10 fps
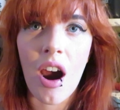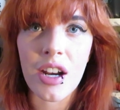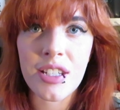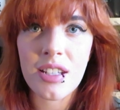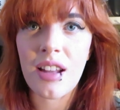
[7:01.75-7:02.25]

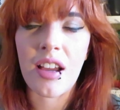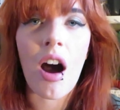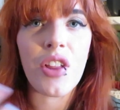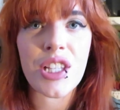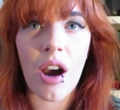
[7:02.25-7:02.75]
art, like
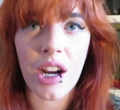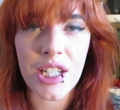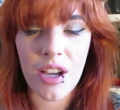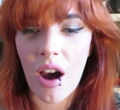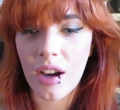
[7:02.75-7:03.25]
all this
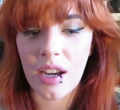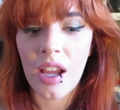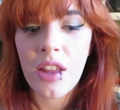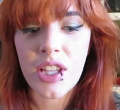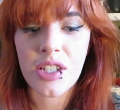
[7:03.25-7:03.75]
art talk and
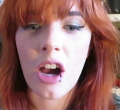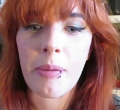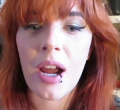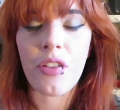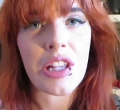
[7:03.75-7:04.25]
this talk
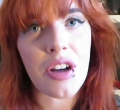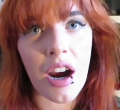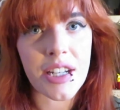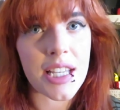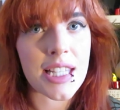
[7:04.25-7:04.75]
about all these
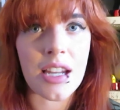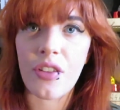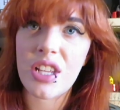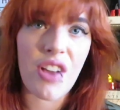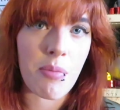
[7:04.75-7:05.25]
artists and
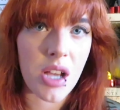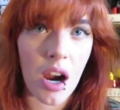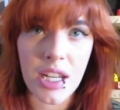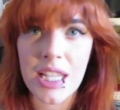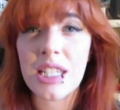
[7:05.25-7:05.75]
all these famous
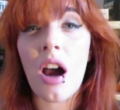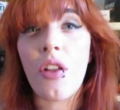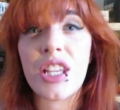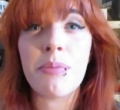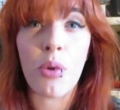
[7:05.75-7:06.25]
artists and
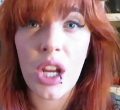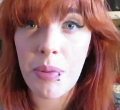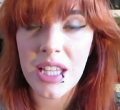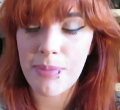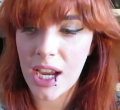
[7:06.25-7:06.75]
all this money
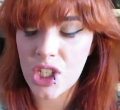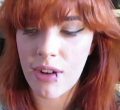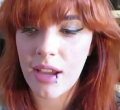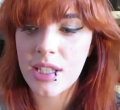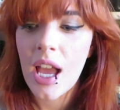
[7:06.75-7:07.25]
being splashed
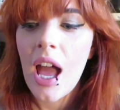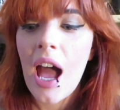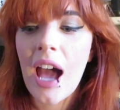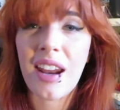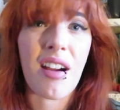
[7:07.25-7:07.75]
around,
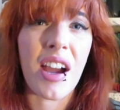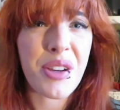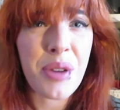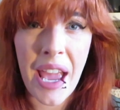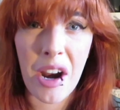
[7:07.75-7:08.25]
and like I
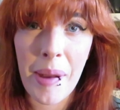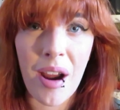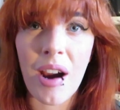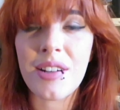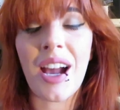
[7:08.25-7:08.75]
don't care
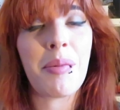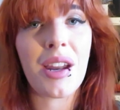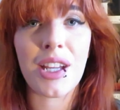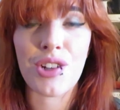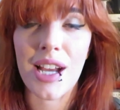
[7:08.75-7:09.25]
about art, I'm
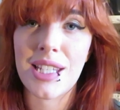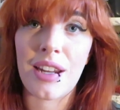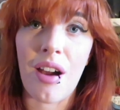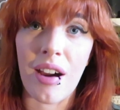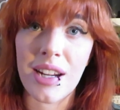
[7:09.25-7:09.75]
not interested
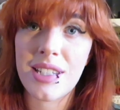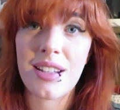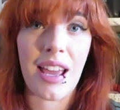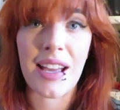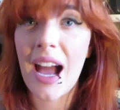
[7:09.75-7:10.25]
in art
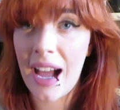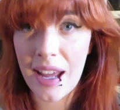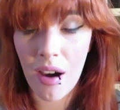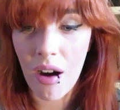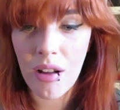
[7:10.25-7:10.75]
like
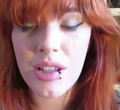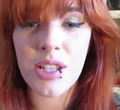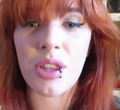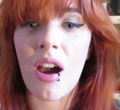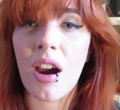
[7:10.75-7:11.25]
at all,
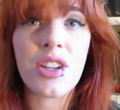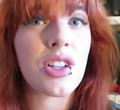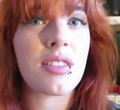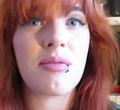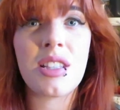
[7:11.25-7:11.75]
so the art
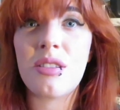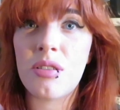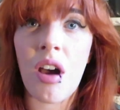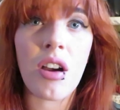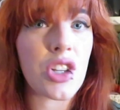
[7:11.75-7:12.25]
just
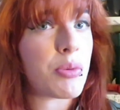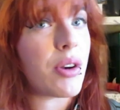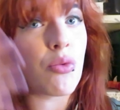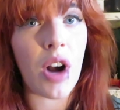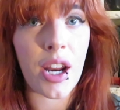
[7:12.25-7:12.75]
talk just
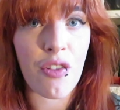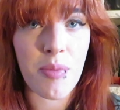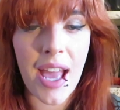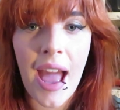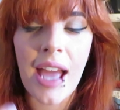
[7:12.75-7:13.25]
went right
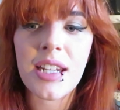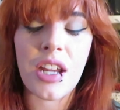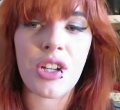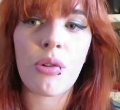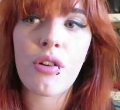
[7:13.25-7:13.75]
over my head. And
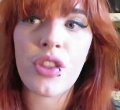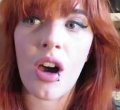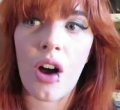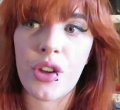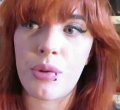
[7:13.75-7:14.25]
I don't know if
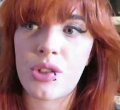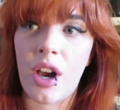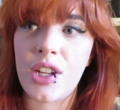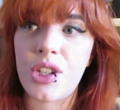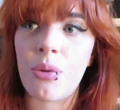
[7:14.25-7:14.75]
the author was
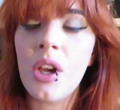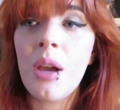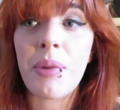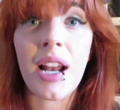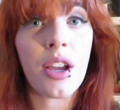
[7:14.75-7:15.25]
trying to
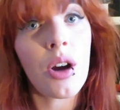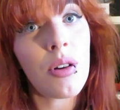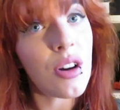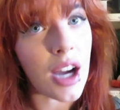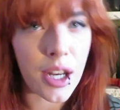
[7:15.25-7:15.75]
be like, oh
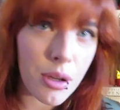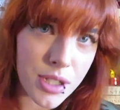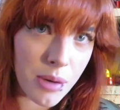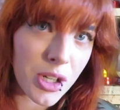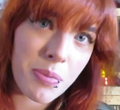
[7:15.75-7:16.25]
look, I know
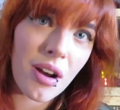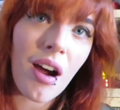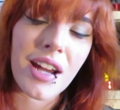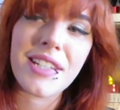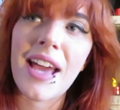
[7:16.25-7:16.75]
so much about
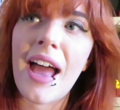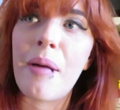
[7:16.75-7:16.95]
art,